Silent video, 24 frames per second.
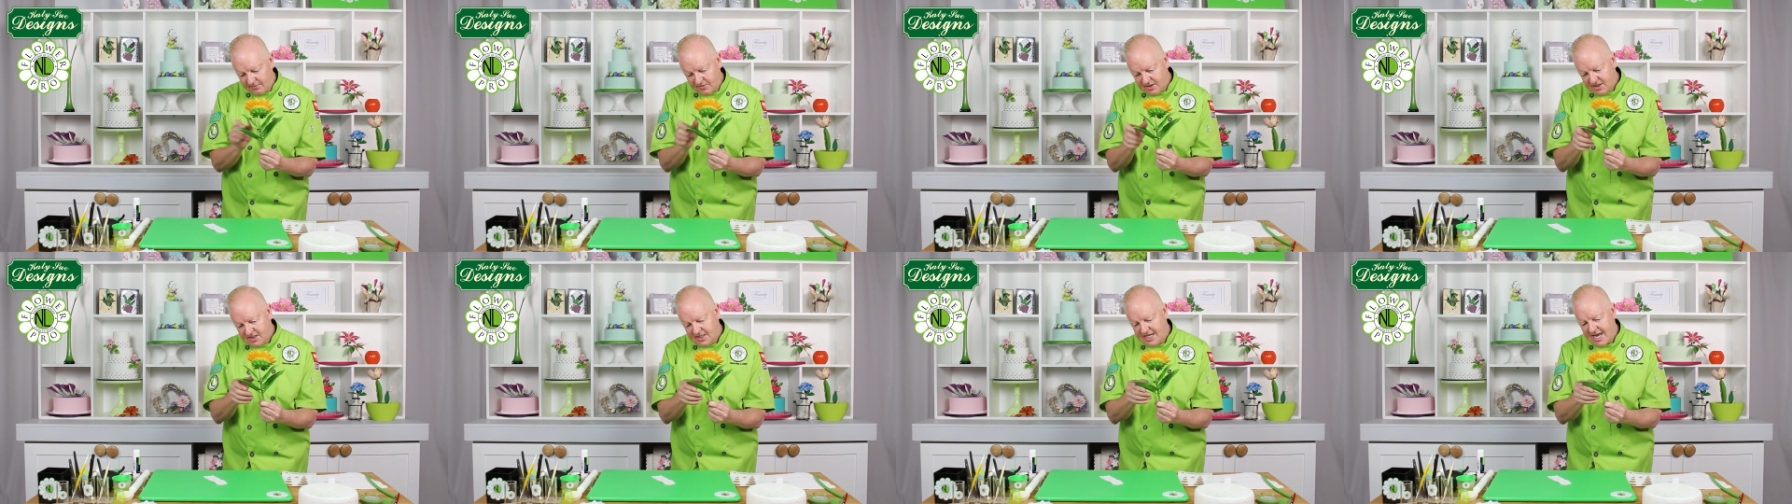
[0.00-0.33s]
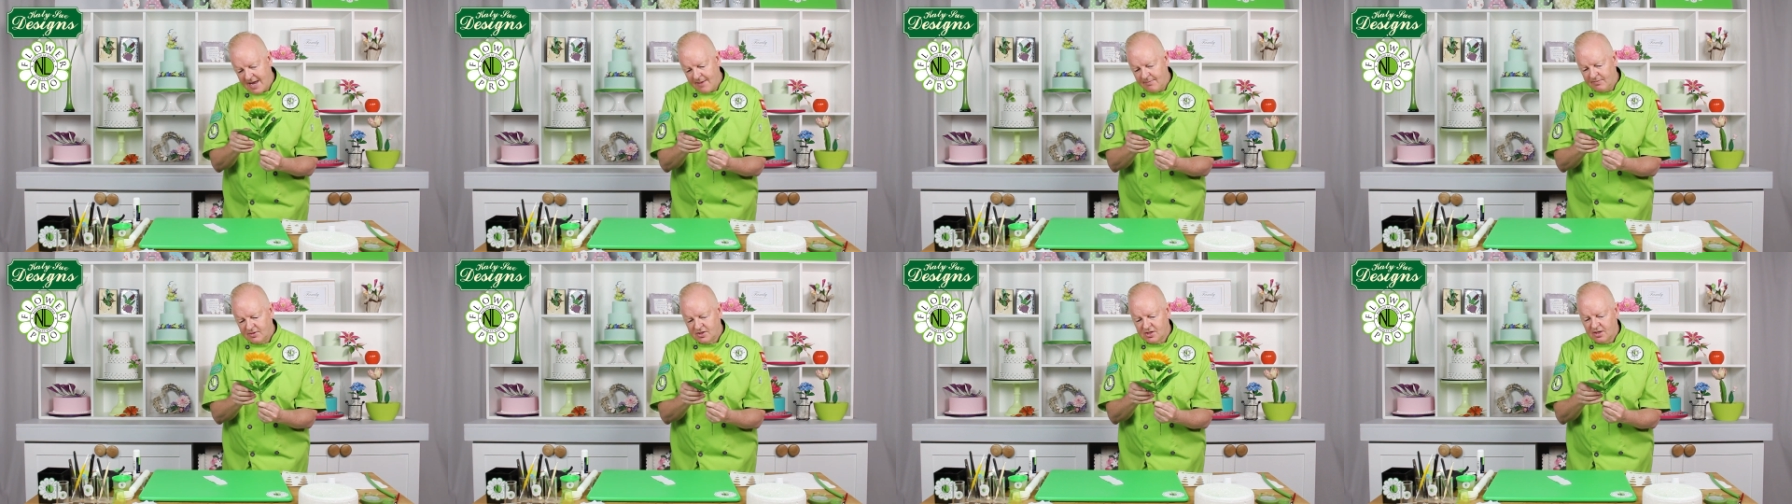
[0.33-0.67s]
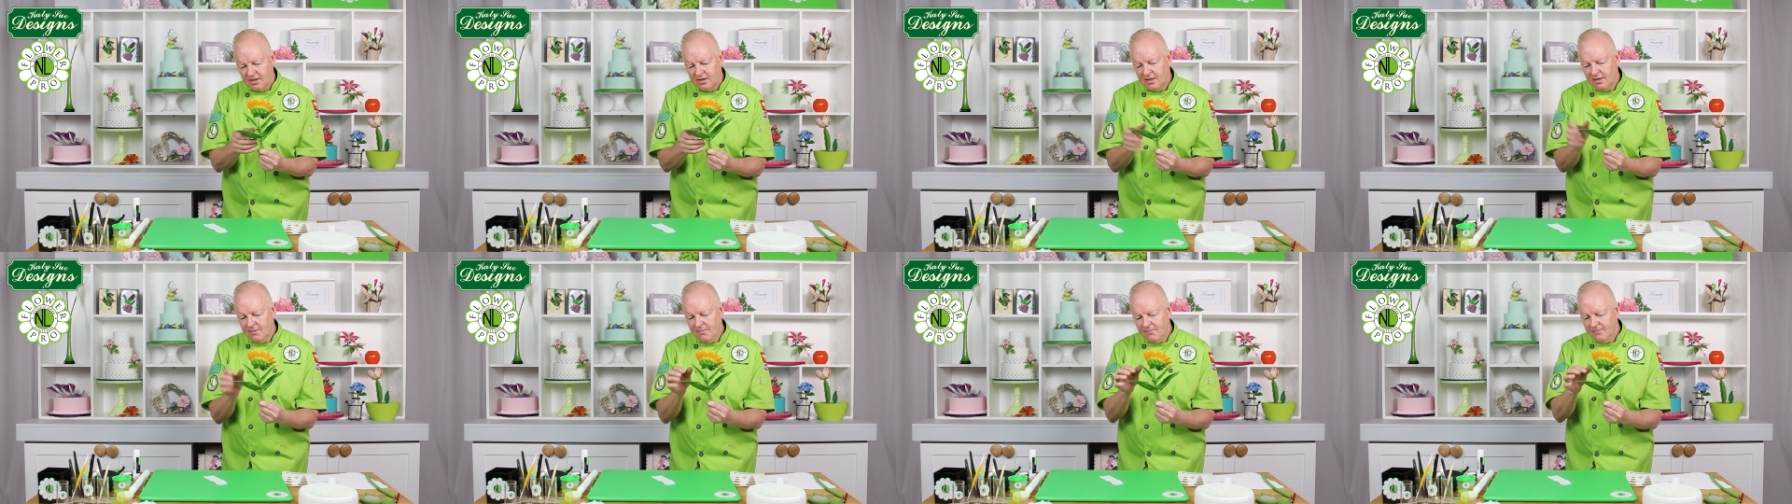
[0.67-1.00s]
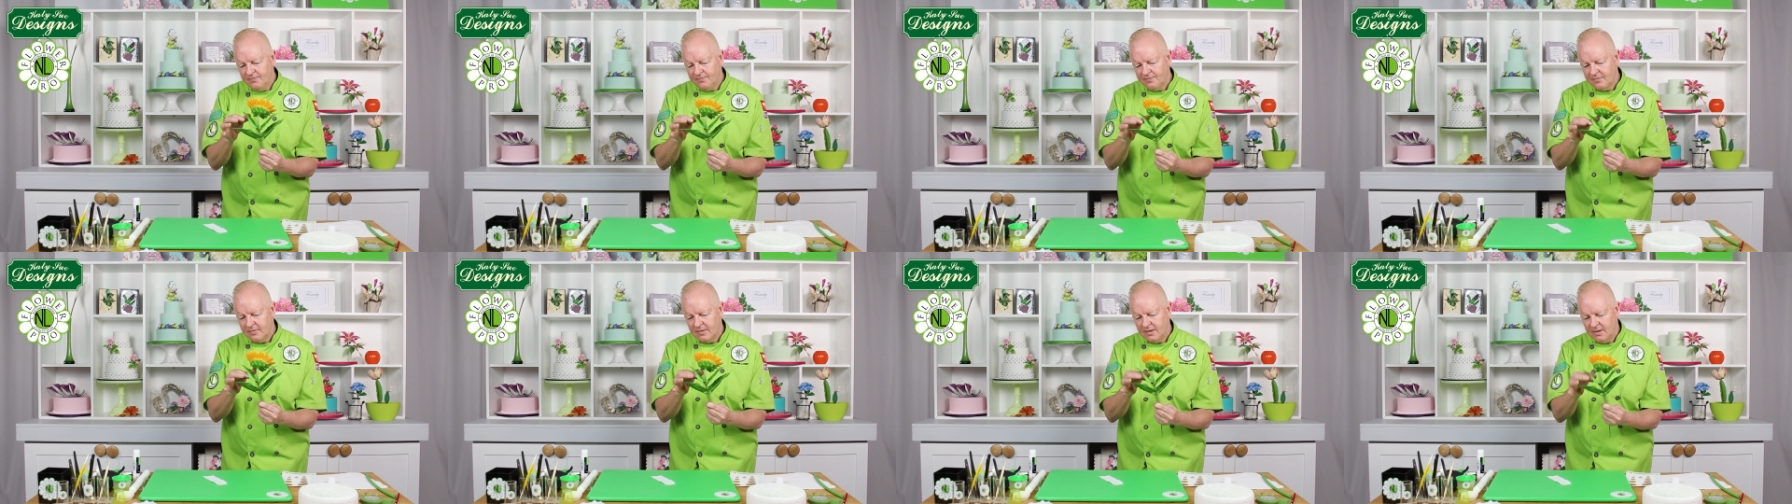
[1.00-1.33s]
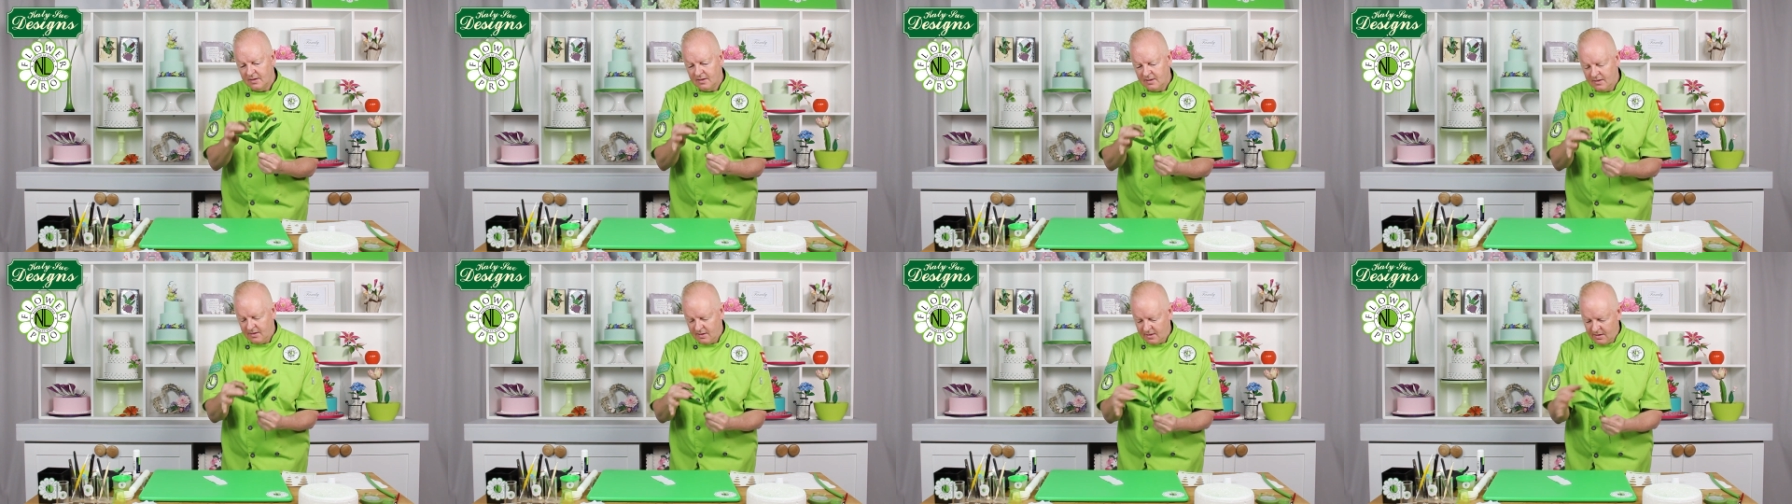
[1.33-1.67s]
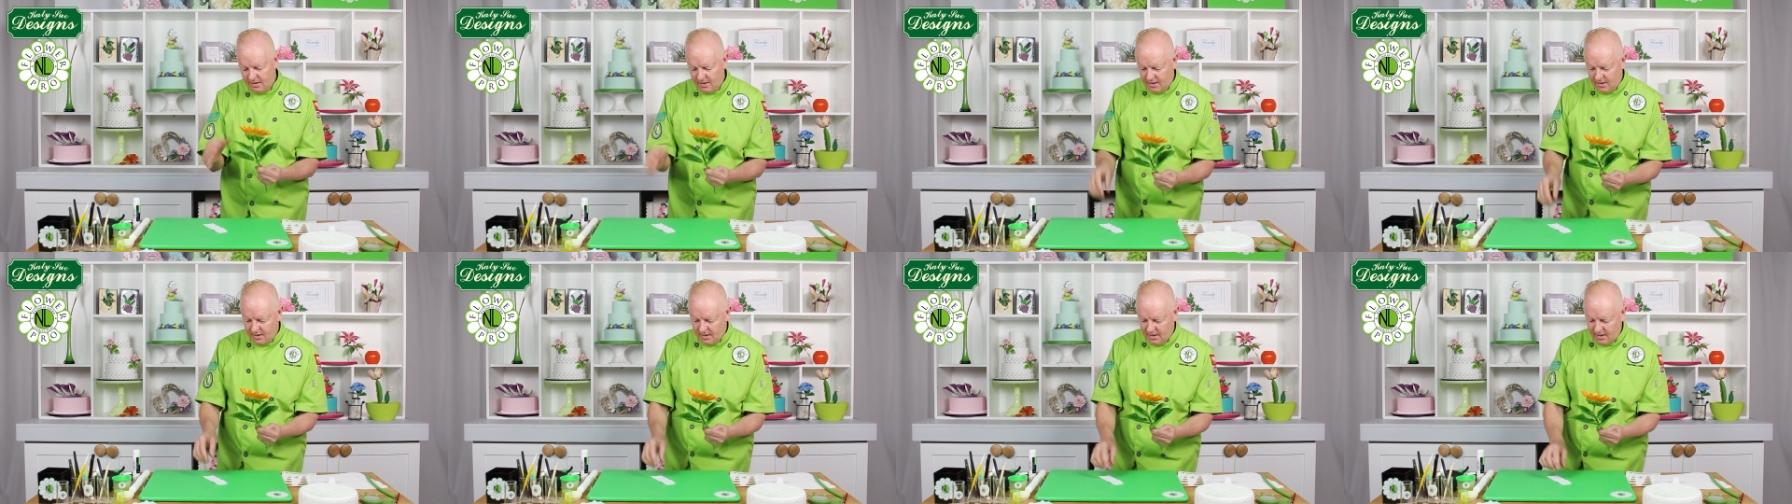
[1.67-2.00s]
stems on them.
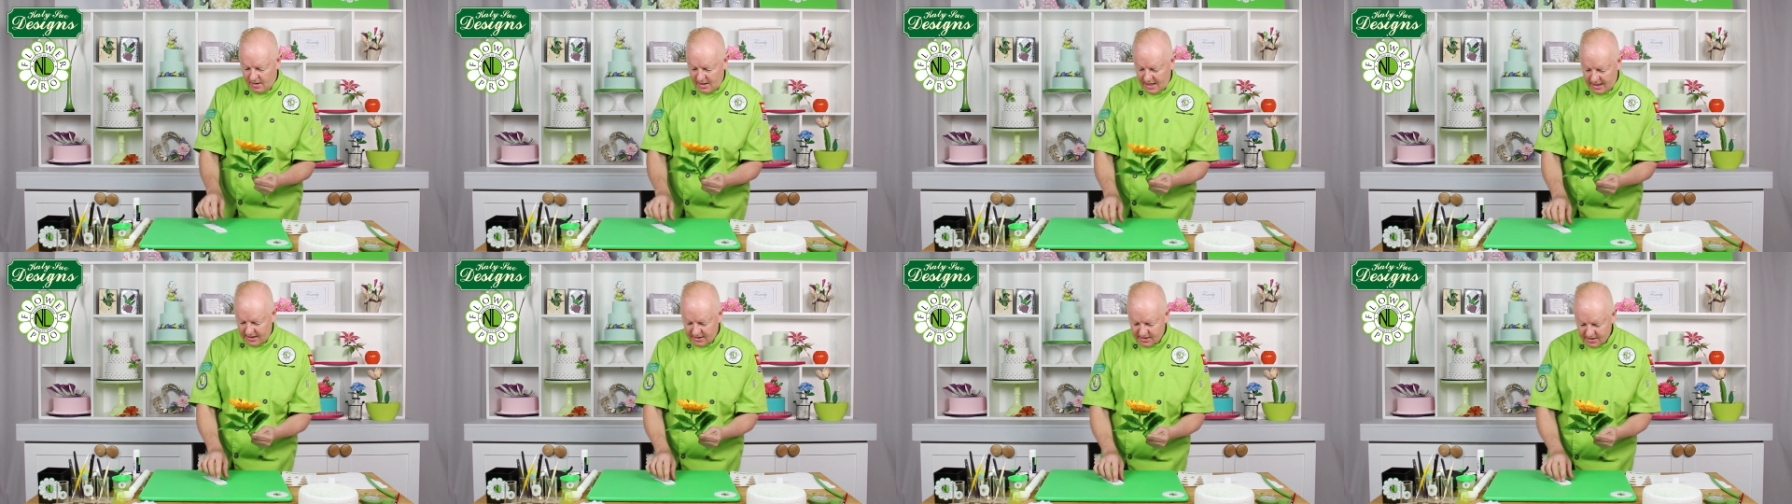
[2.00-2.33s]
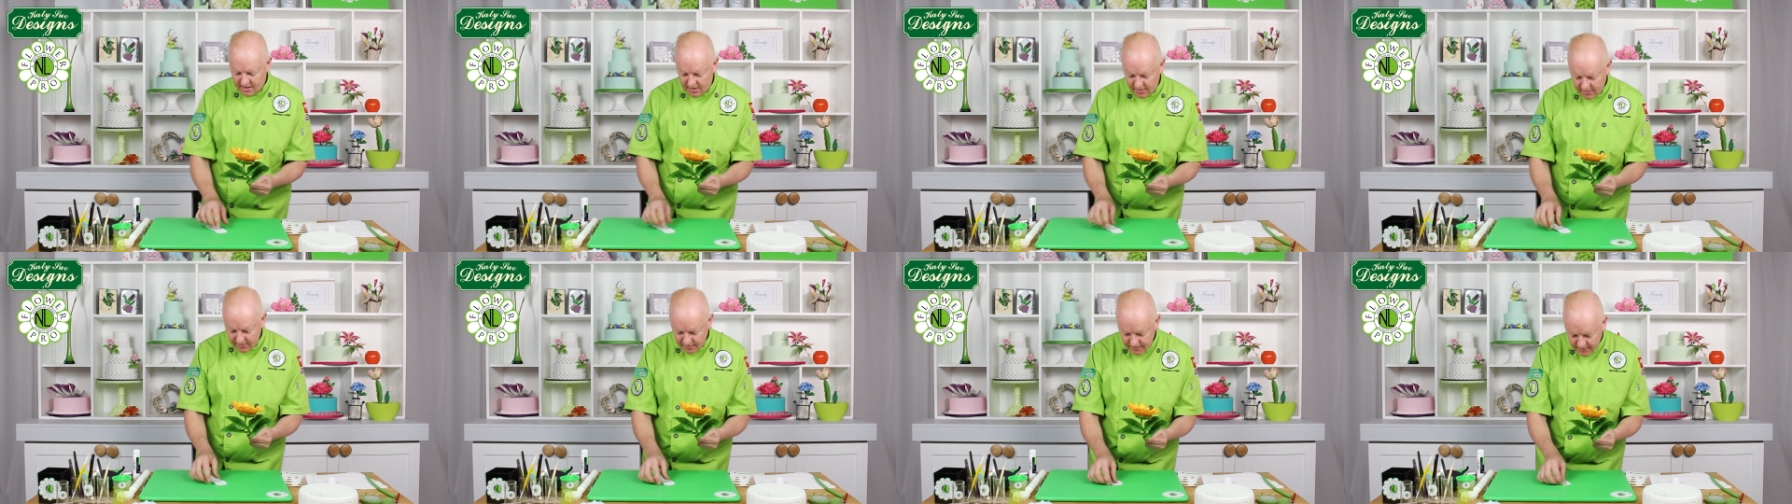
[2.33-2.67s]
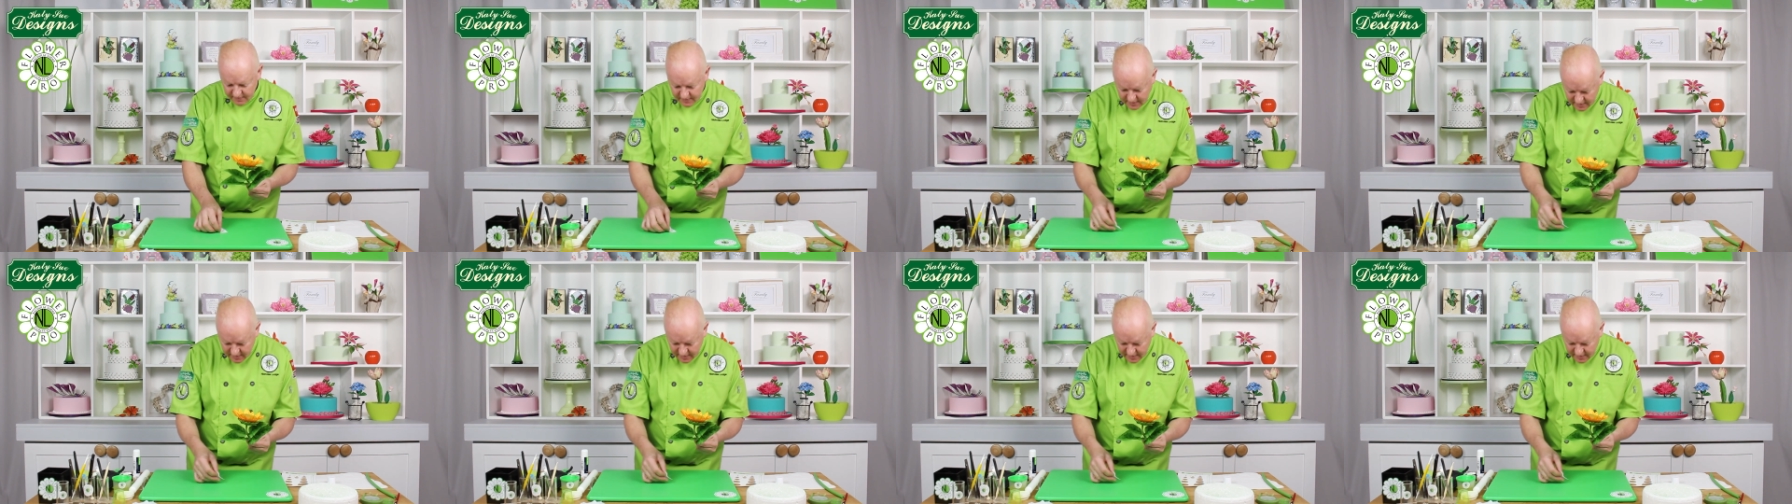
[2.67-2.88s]
And so